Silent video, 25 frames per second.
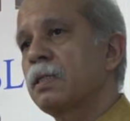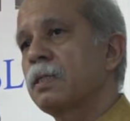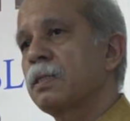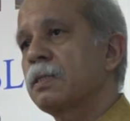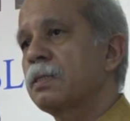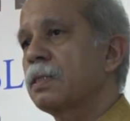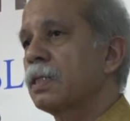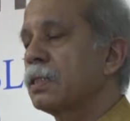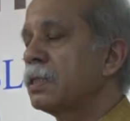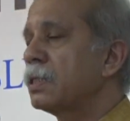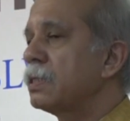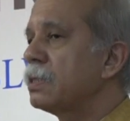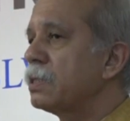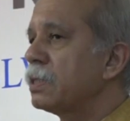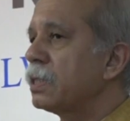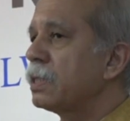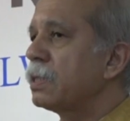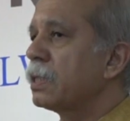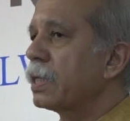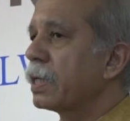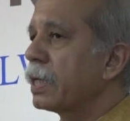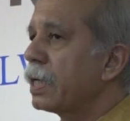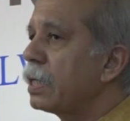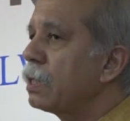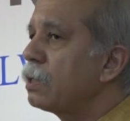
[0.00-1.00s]
Sajan Singh
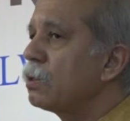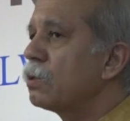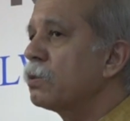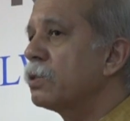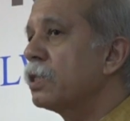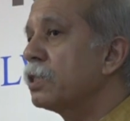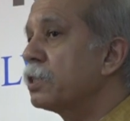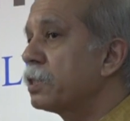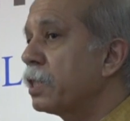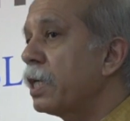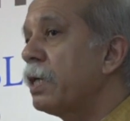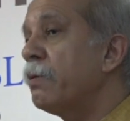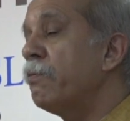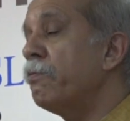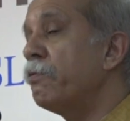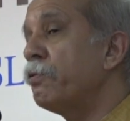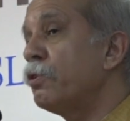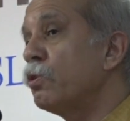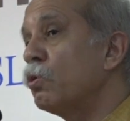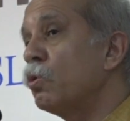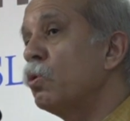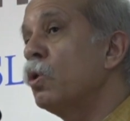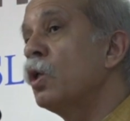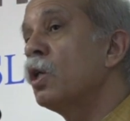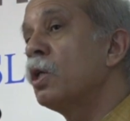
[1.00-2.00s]
again took the same
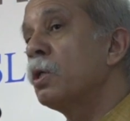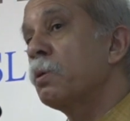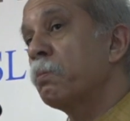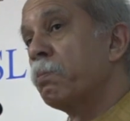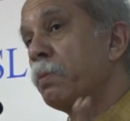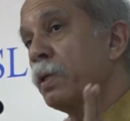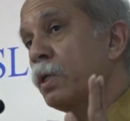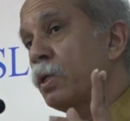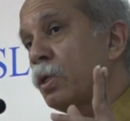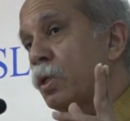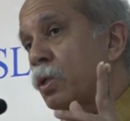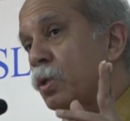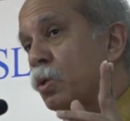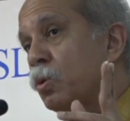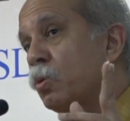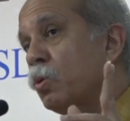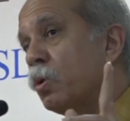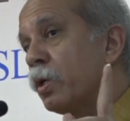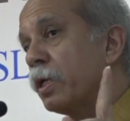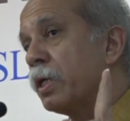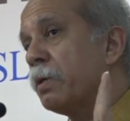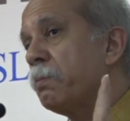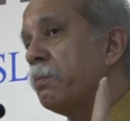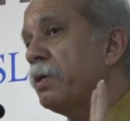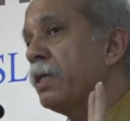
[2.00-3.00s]
view, but 2
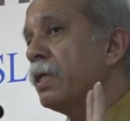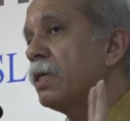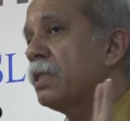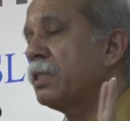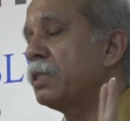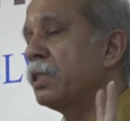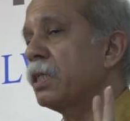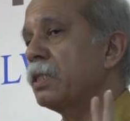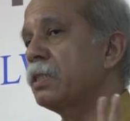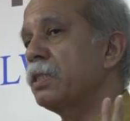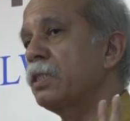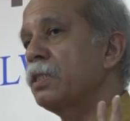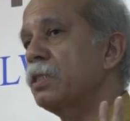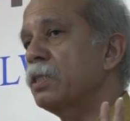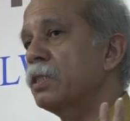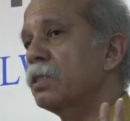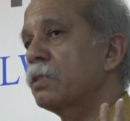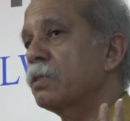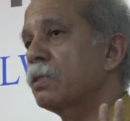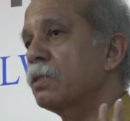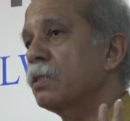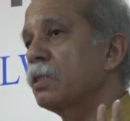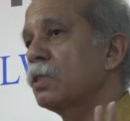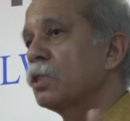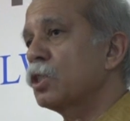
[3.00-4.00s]
eminent
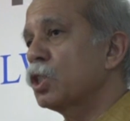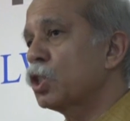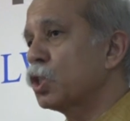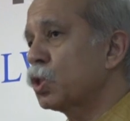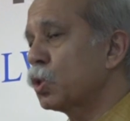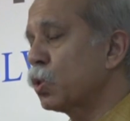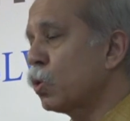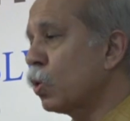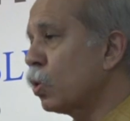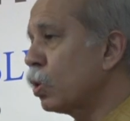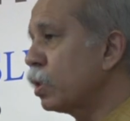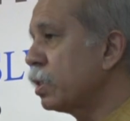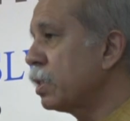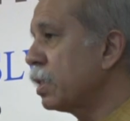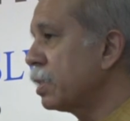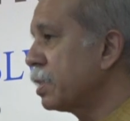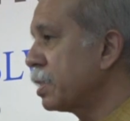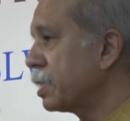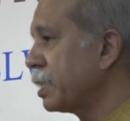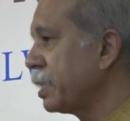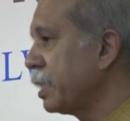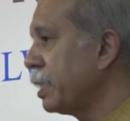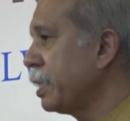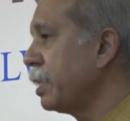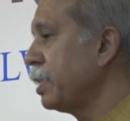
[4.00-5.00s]
judges sowed the
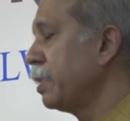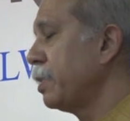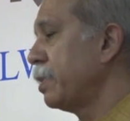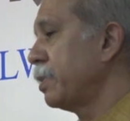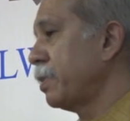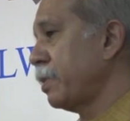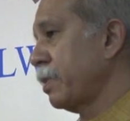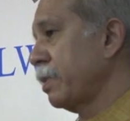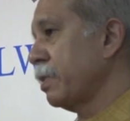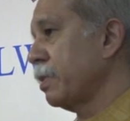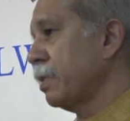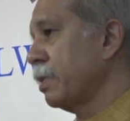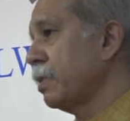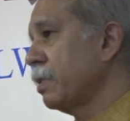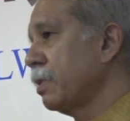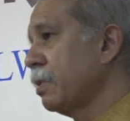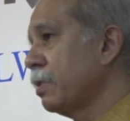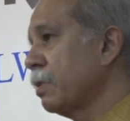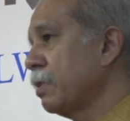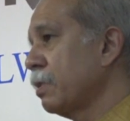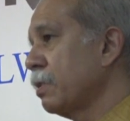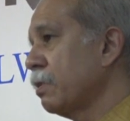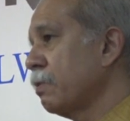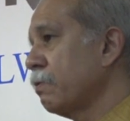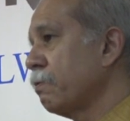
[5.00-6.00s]
seeds
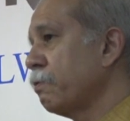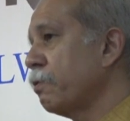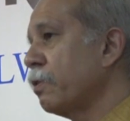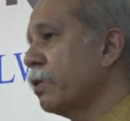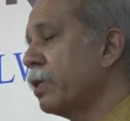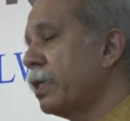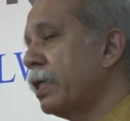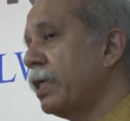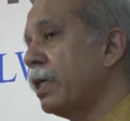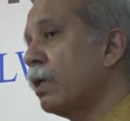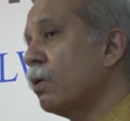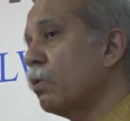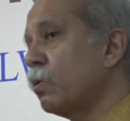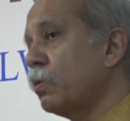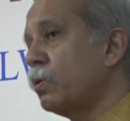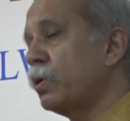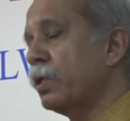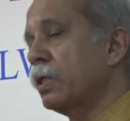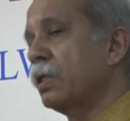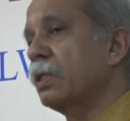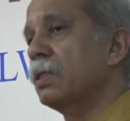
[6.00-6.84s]
for doubt.